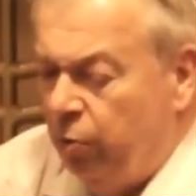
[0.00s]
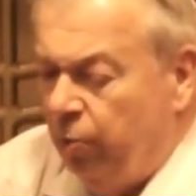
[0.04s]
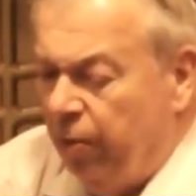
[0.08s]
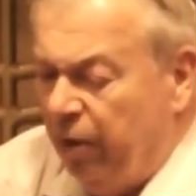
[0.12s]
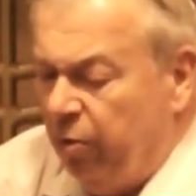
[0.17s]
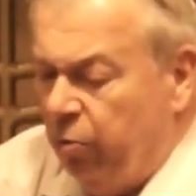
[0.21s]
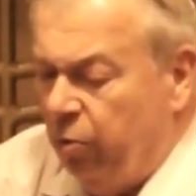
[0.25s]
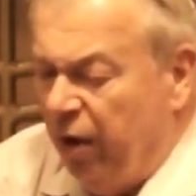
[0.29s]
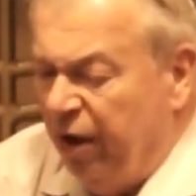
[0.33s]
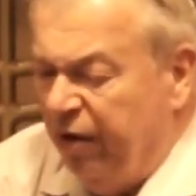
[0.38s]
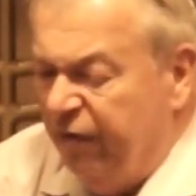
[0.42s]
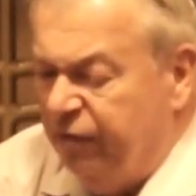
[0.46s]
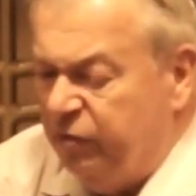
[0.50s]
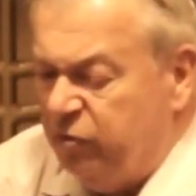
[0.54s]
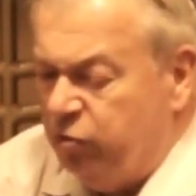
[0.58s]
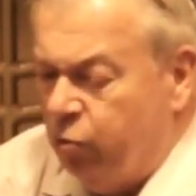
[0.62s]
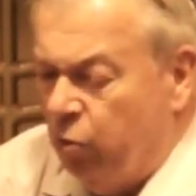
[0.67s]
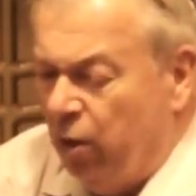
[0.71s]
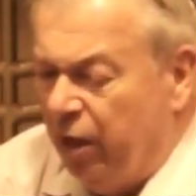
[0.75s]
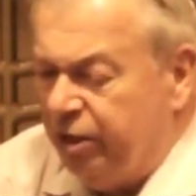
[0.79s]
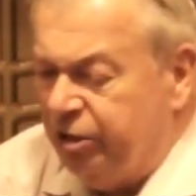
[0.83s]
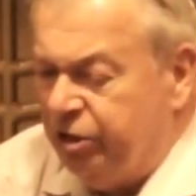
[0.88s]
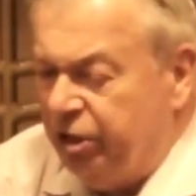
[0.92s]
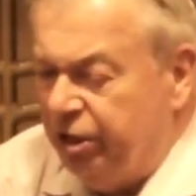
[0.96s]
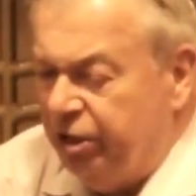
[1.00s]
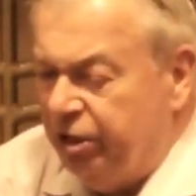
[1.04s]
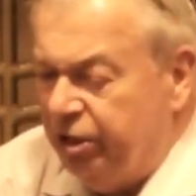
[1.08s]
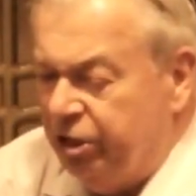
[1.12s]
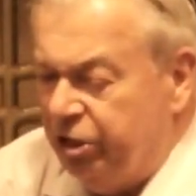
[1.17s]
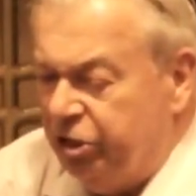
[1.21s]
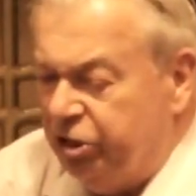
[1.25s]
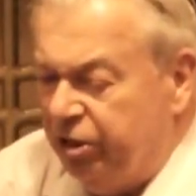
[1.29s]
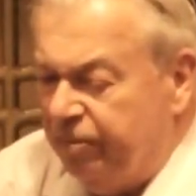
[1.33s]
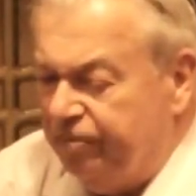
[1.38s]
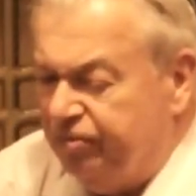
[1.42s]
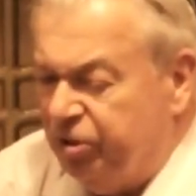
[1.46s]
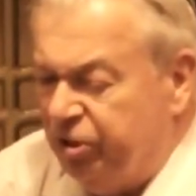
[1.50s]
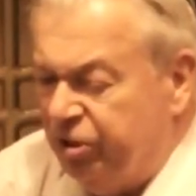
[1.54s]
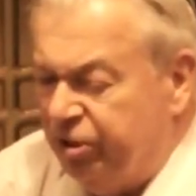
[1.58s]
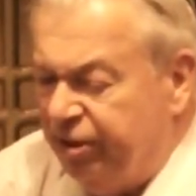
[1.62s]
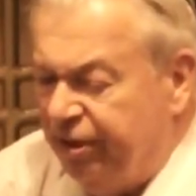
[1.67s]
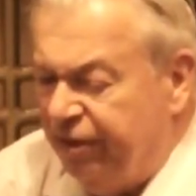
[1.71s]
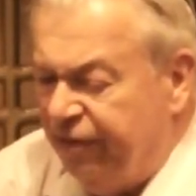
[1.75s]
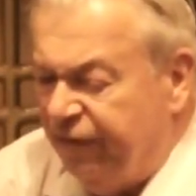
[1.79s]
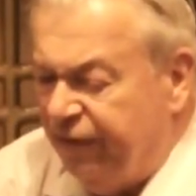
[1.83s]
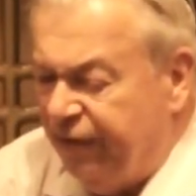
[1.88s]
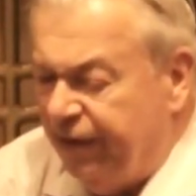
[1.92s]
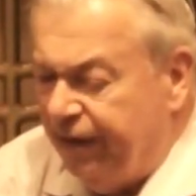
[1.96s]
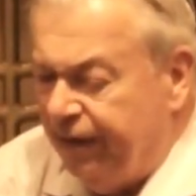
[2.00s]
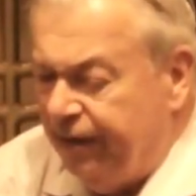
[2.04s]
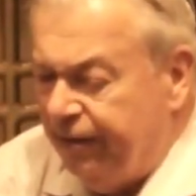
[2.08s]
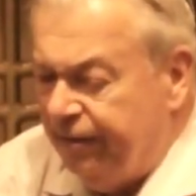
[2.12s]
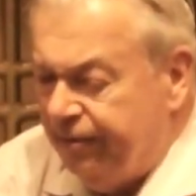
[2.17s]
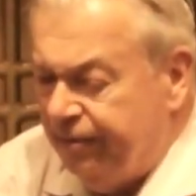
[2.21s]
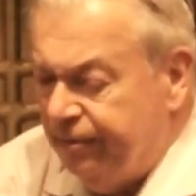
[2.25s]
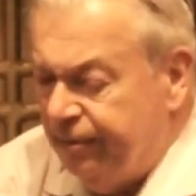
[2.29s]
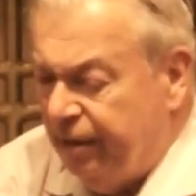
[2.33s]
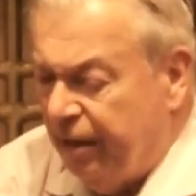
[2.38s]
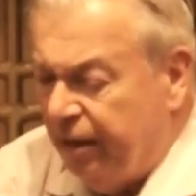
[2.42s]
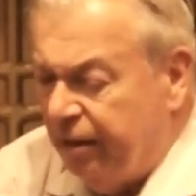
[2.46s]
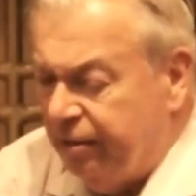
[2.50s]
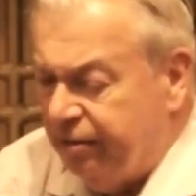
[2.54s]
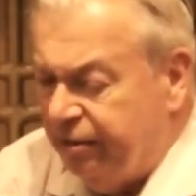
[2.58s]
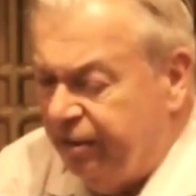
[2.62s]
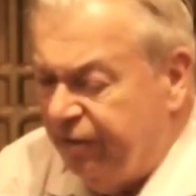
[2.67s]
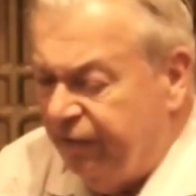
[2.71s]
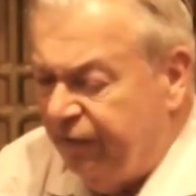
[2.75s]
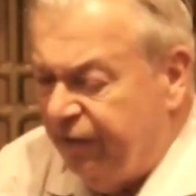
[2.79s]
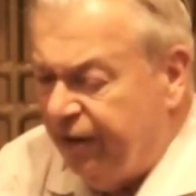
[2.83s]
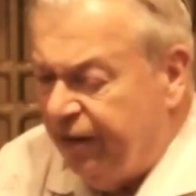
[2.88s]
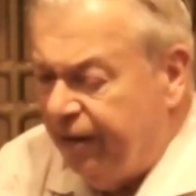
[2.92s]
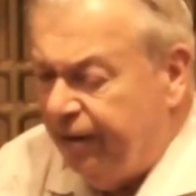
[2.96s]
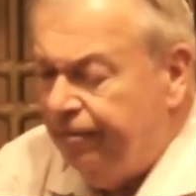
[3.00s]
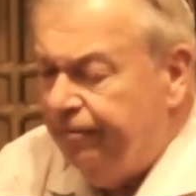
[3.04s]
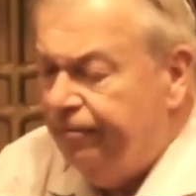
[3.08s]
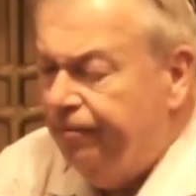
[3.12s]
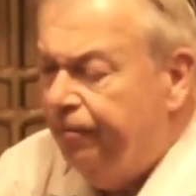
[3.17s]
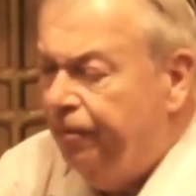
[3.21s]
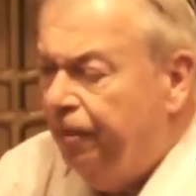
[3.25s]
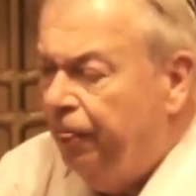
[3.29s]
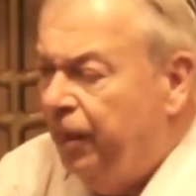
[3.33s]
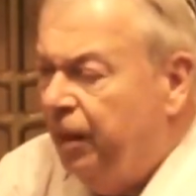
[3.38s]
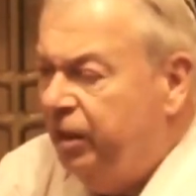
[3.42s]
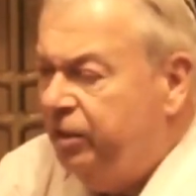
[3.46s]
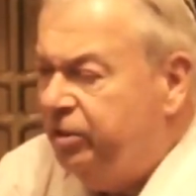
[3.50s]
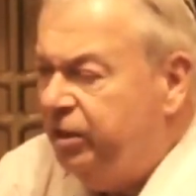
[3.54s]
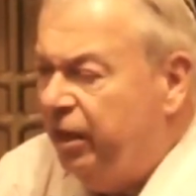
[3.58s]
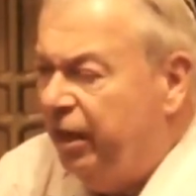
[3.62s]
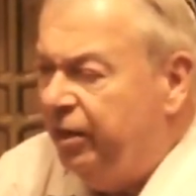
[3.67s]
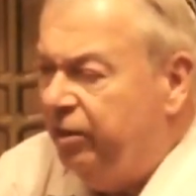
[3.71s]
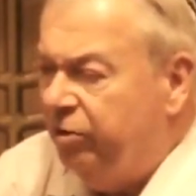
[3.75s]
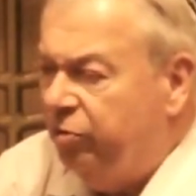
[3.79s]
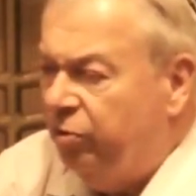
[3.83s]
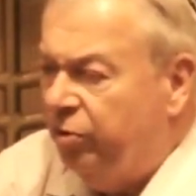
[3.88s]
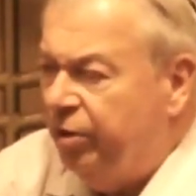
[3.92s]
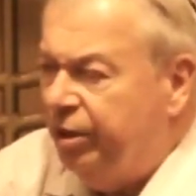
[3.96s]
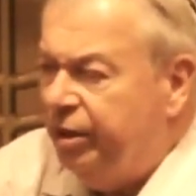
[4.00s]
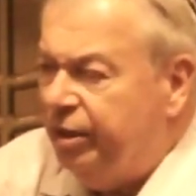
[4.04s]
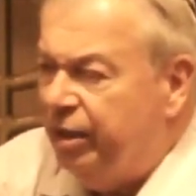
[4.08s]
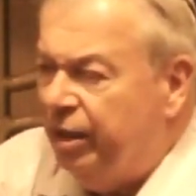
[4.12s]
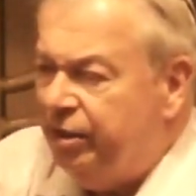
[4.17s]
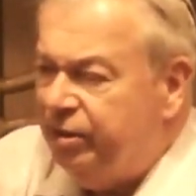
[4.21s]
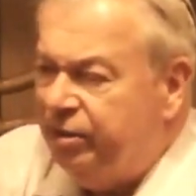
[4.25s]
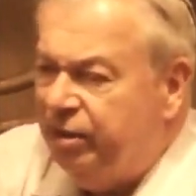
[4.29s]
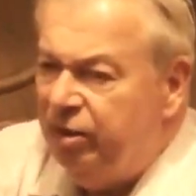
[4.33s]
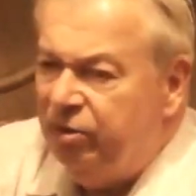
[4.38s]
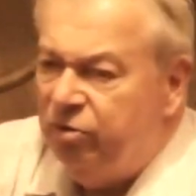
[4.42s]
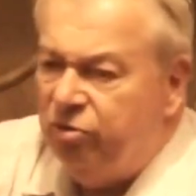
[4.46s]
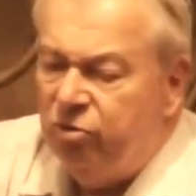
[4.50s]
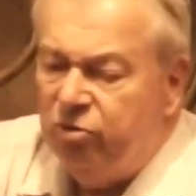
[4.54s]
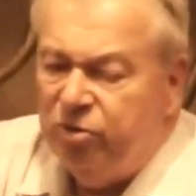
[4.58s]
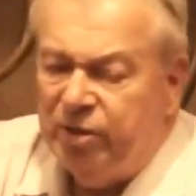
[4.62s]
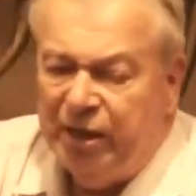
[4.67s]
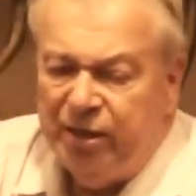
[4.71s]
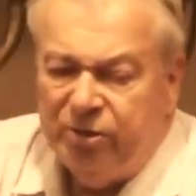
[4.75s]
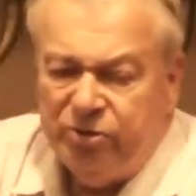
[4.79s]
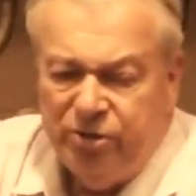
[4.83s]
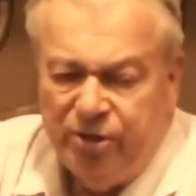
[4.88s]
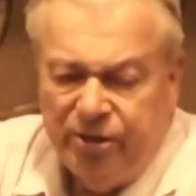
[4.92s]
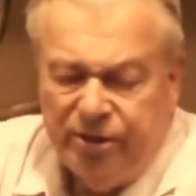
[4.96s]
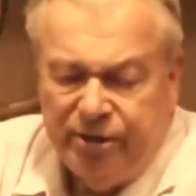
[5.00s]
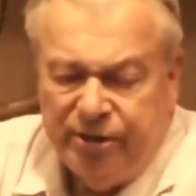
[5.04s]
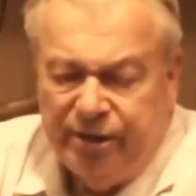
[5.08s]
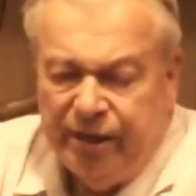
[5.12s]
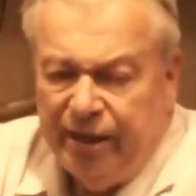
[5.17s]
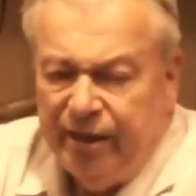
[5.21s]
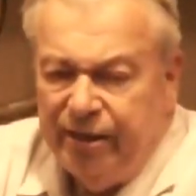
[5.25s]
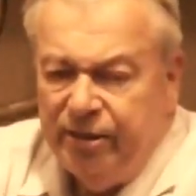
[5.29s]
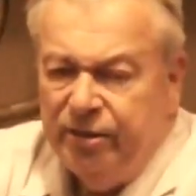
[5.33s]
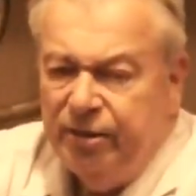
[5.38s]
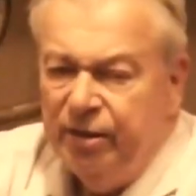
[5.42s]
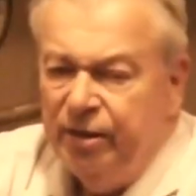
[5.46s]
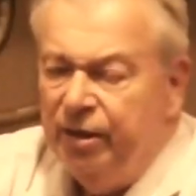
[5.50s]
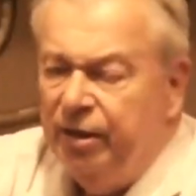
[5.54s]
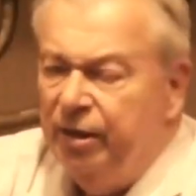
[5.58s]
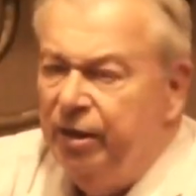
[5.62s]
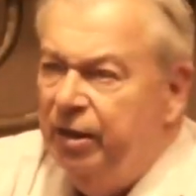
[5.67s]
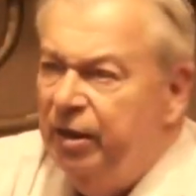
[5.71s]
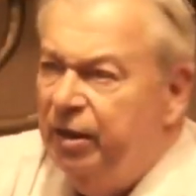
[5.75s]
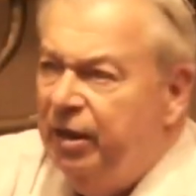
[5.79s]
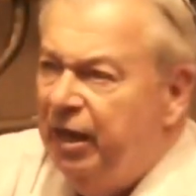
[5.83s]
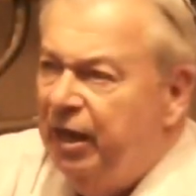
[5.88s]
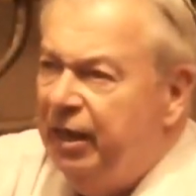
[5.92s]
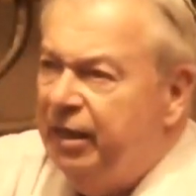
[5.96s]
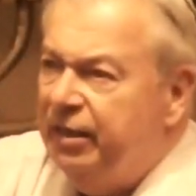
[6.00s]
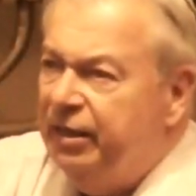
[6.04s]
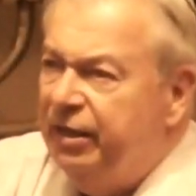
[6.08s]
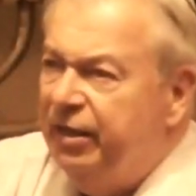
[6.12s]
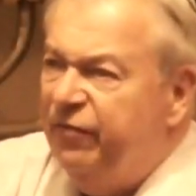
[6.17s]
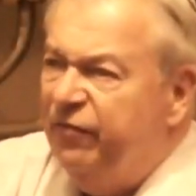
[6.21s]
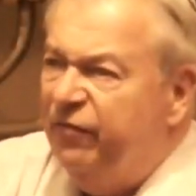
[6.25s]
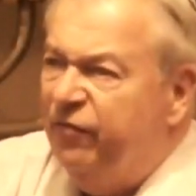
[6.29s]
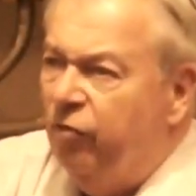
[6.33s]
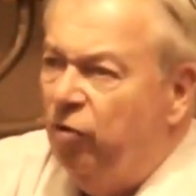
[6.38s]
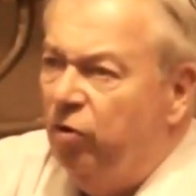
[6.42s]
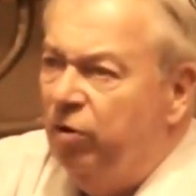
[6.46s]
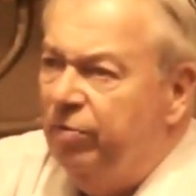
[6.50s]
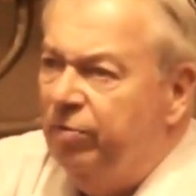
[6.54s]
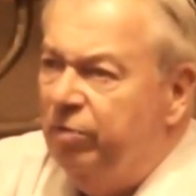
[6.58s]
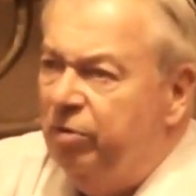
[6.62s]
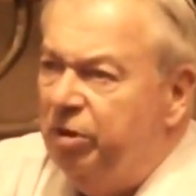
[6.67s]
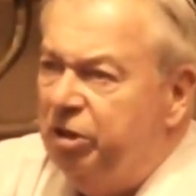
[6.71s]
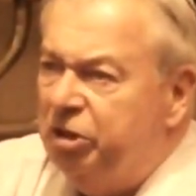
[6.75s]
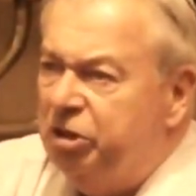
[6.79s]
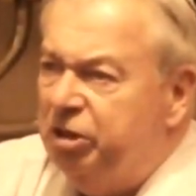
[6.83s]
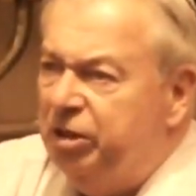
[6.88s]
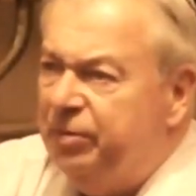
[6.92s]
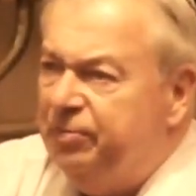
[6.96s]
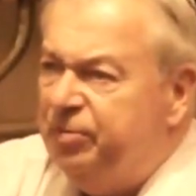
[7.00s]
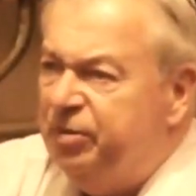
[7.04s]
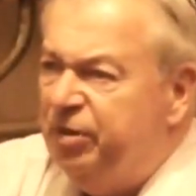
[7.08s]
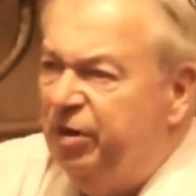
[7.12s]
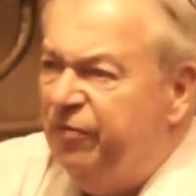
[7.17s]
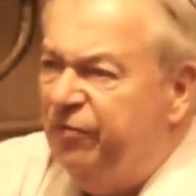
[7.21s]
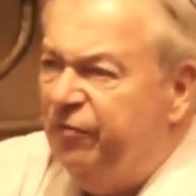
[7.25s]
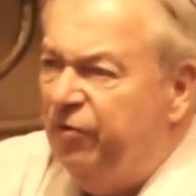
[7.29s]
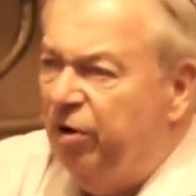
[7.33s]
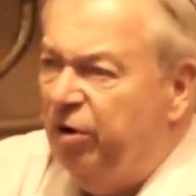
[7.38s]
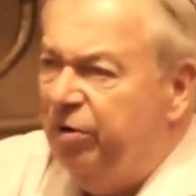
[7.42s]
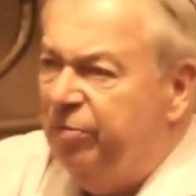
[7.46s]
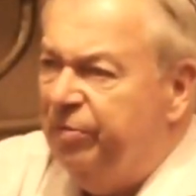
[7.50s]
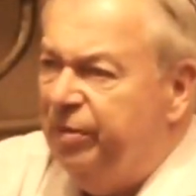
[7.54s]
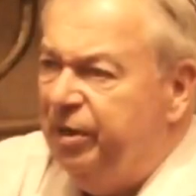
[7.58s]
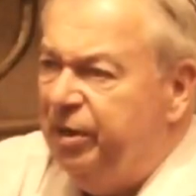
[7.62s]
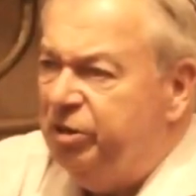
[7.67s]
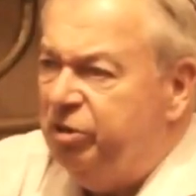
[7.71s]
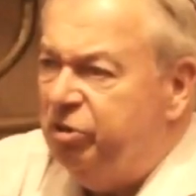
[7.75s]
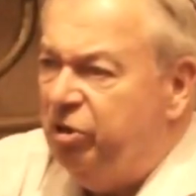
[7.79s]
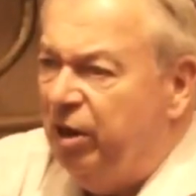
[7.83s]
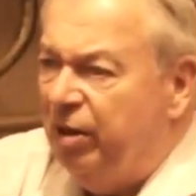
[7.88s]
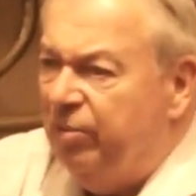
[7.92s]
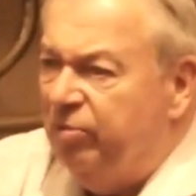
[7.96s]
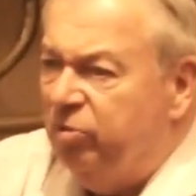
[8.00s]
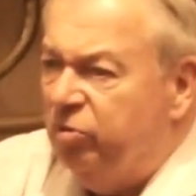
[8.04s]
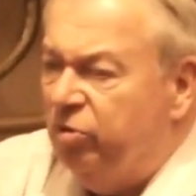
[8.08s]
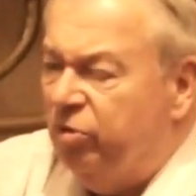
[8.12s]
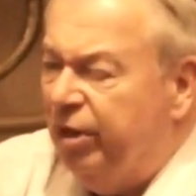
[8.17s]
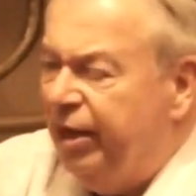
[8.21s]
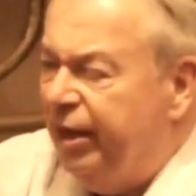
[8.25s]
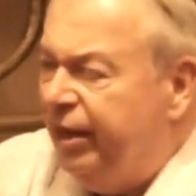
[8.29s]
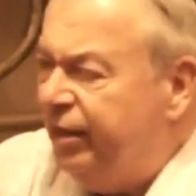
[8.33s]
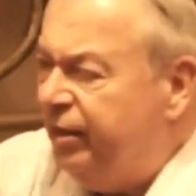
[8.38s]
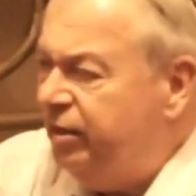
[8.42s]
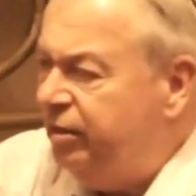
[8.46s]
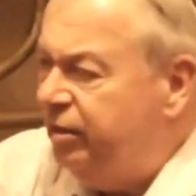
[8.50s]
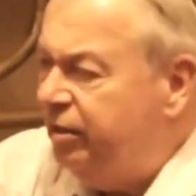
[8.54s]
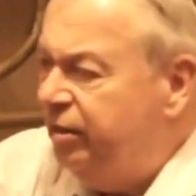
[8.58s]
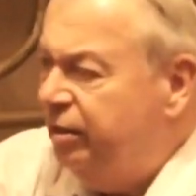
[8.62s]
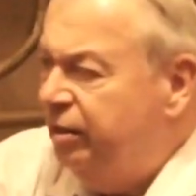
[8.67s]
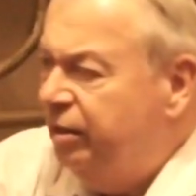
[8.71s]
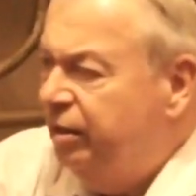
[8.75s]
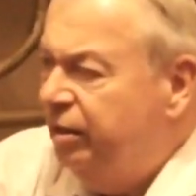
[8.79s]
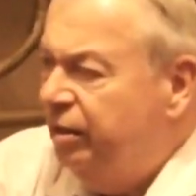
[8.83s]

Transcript: my wife was watching Egyptian TV, Nile TV, January 19, 2010, and the former Egyptian Foreign Minister Abu Ghraib